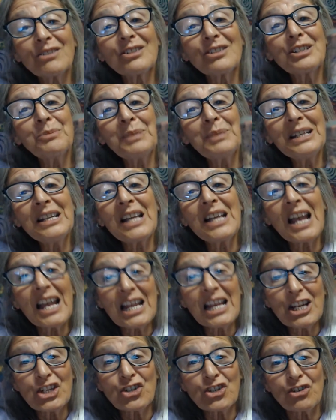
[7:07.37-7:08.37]
to be
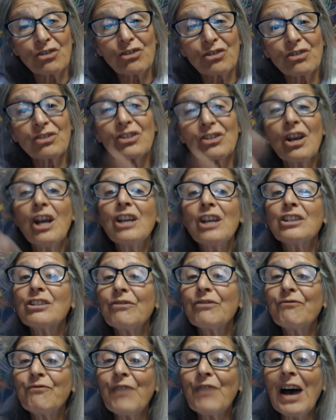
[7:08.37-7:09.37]
angels, to
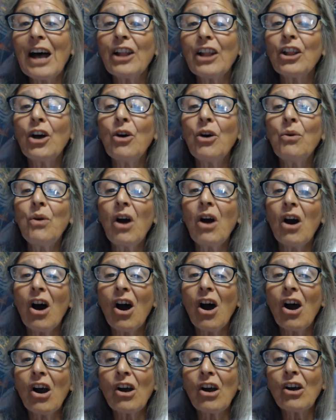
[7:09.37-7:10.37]
follow
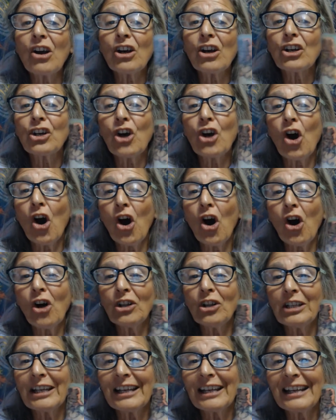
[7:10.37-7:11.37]
our
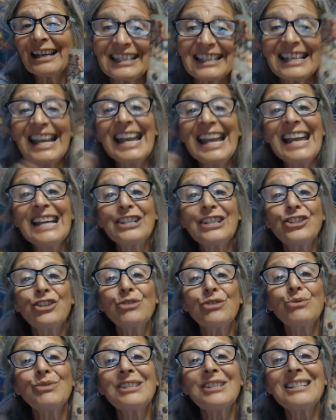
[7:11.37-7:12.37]
calling and to
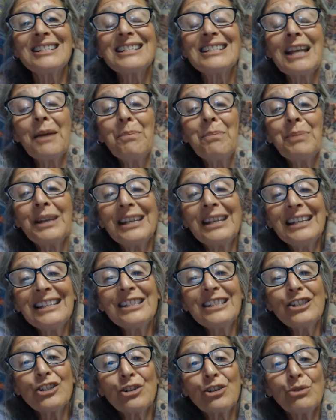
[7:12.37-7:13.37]
step
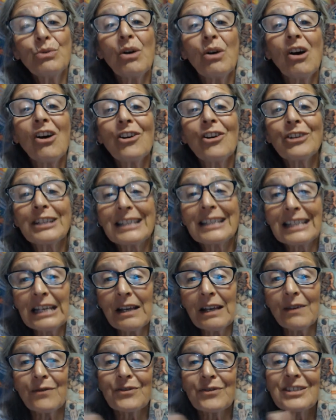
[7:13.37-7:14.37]
into our
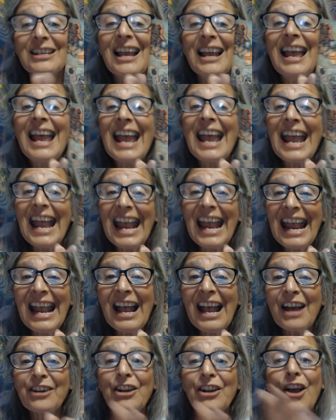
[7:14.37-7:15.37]
gifts
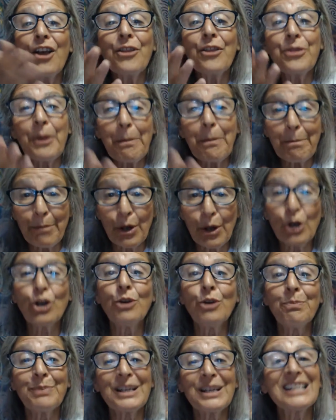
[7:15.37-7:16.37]
and the
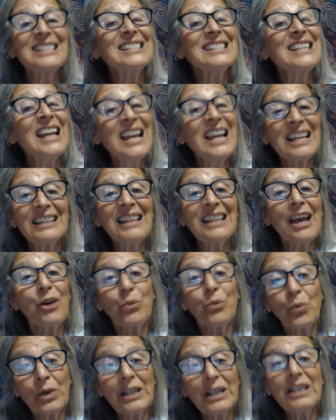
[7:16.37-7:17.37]
purpose that
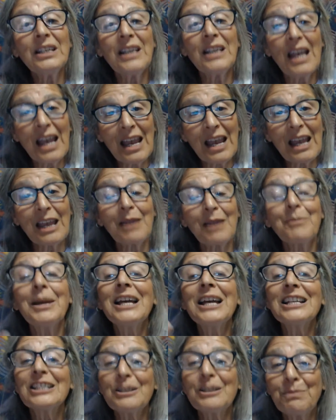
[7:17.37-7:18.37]
we came
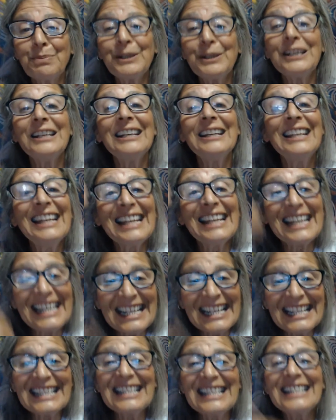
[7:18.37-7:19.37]
to be
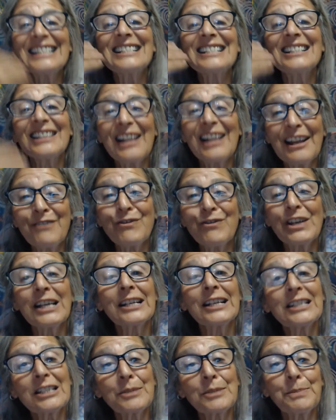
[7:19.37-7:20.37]
in this life
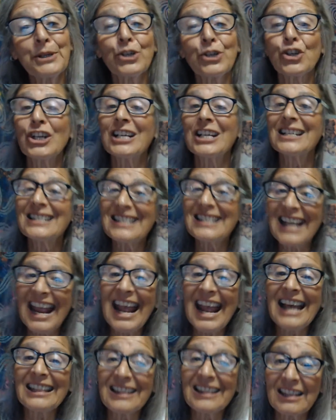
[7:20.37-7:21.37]
experience
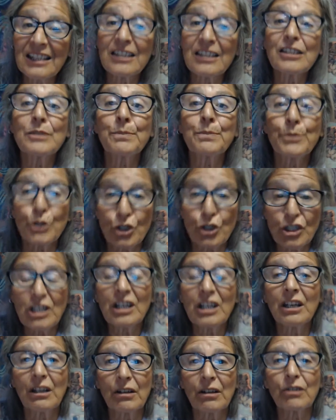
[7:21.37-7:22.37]
at this
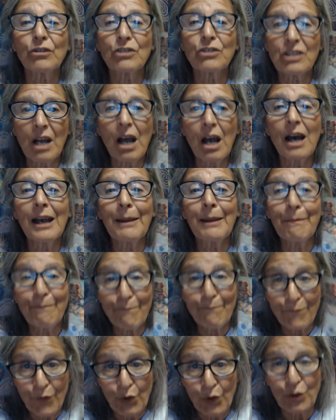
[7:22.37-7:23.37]
particular time
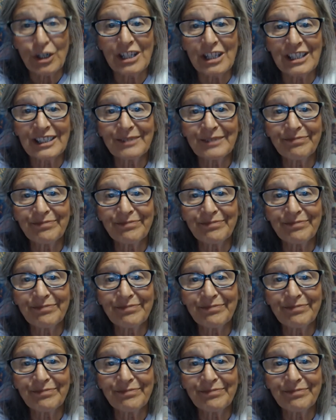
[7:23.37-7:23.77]
for.